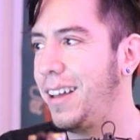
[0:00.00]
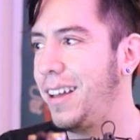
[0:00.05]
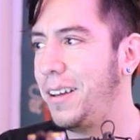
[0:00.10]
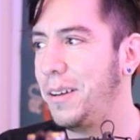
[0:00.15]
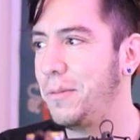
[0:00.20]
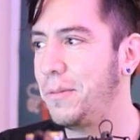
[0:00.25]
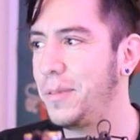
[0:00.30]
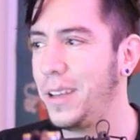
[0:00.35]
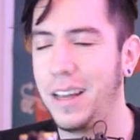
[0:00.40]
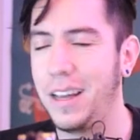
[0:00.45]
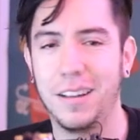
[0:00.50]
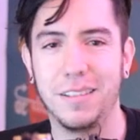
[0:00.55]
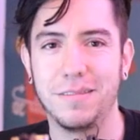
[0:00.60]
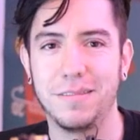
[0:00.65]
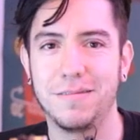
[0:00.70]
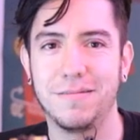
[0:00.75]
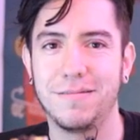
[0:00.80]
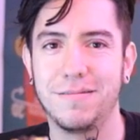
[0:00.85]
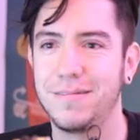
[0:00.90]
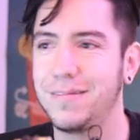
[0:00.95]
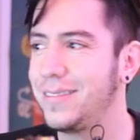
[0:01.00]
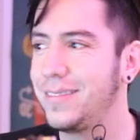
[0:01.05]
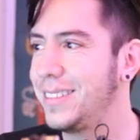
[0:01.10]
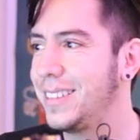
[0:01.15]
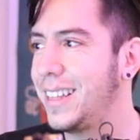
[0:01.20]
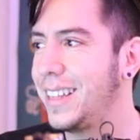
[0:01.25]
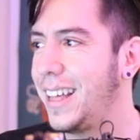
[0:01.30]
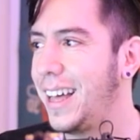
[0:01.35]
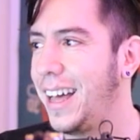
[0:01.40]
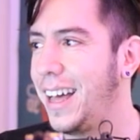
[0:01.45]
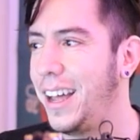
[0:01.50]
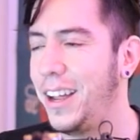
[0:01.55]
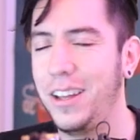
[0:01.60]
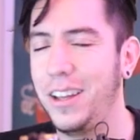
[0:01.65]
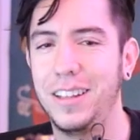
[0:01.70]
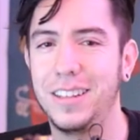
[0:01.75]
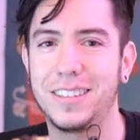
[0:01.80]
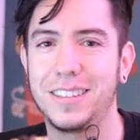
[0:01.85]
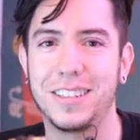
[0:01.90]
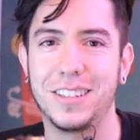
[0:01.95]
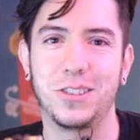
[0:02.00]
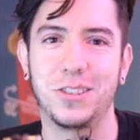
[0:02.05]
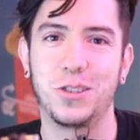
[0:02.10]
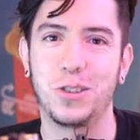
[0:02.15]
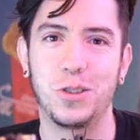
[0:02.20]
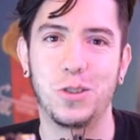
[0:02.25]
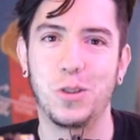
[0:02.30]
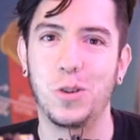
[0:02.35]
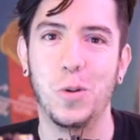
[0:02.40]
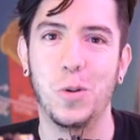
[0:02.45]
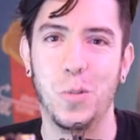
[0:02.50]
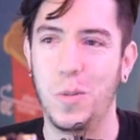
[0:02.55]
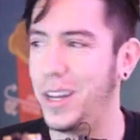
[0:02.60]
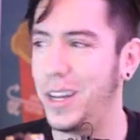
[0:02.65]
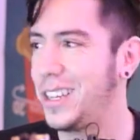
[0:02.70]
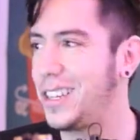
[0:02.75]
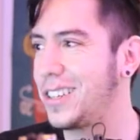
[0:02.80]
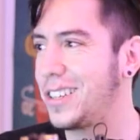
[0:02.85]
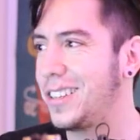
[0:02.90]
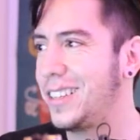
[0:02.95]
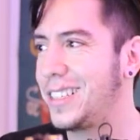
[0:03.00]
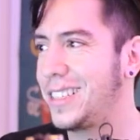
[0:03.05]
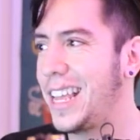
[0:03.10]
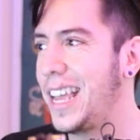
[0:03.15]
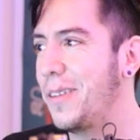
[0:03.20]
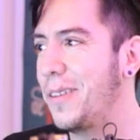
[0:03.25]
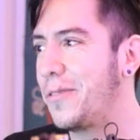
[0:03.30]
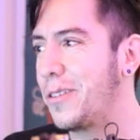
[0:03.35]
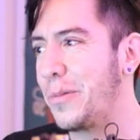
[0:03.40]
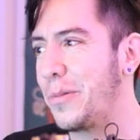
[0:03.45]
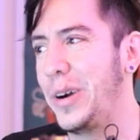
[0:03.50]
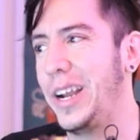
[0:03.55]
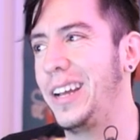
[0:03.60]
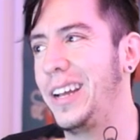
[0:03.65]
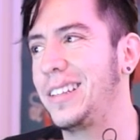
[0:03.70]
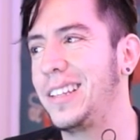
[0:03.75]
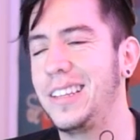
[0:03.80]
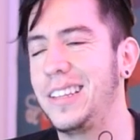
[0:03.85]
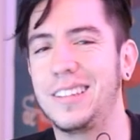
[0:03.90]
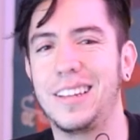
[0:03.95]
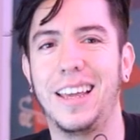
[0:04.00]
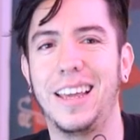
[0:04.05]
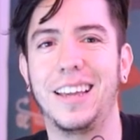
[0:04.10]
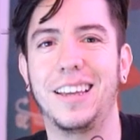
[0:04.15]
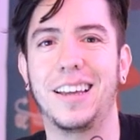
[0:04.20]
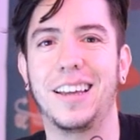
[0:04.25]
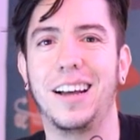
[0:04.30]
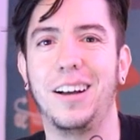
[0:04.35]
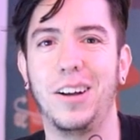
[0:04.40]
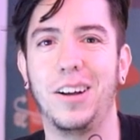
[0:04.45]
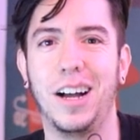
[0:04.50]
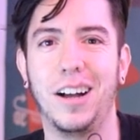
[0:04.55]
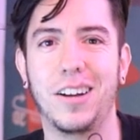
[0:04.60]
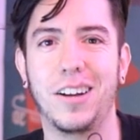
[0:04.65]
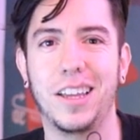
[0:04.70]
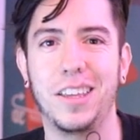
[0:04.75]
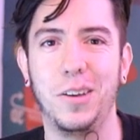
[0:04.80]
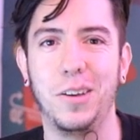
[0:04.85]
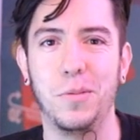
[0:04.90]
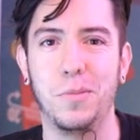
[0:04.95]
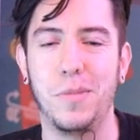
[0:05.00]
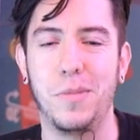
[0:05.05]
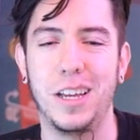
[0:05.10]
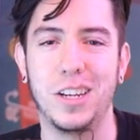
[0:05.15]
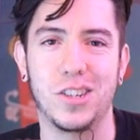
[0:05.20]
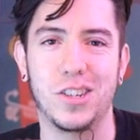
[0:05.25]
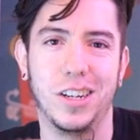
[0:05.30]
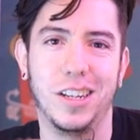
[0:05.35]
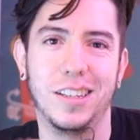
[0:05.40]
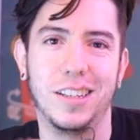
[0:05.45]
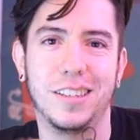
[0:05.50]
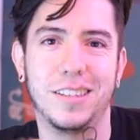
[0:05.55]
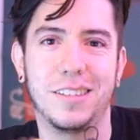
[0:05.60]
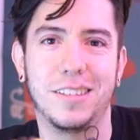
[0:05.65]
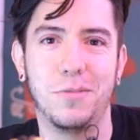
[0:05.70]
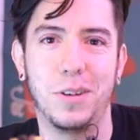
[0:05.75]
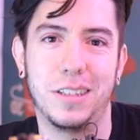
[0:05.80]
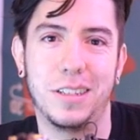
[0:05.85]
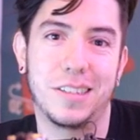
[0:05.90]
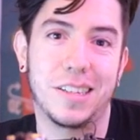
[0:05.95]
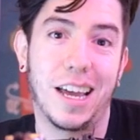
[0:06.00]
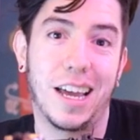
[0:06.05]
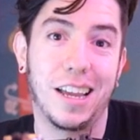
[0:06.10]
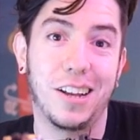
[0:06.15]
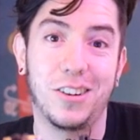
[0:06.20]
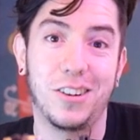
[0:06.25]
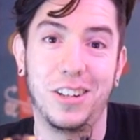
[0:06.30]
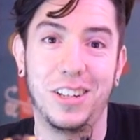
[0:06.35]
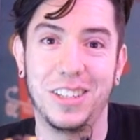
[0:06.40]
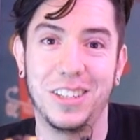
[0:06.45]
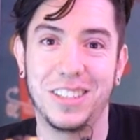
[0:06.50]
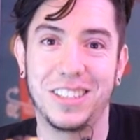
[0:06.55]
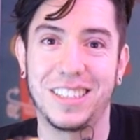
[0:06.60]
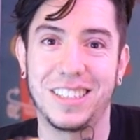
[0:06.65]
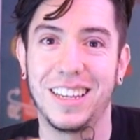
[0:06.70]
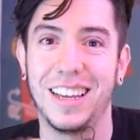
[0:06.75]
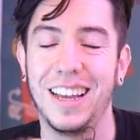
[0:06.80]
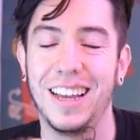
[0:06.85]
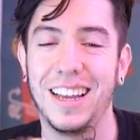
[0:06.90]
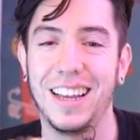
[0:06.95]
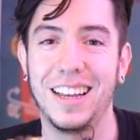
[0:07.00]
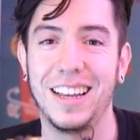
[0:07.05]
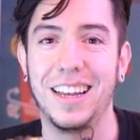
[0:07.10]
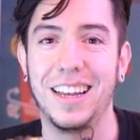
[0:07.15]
it's just too much. The same for Brecht. It's like how can you mention it? Well, cycles,